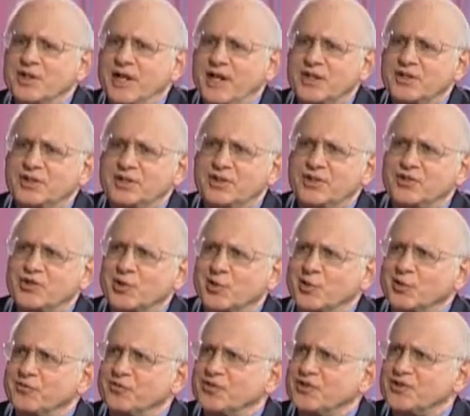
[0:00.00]
actually
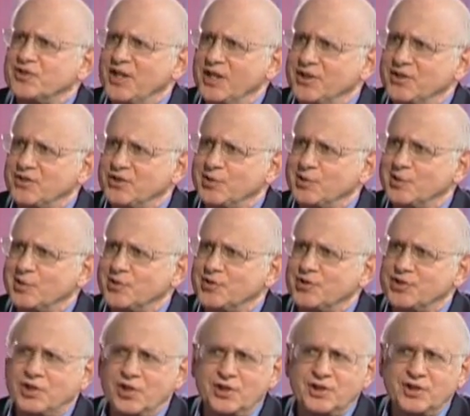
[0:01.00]
serve as
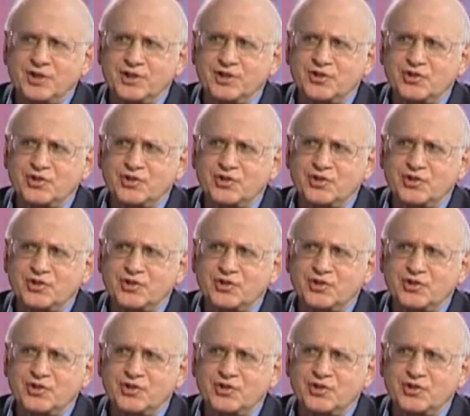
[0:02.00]
sensors judging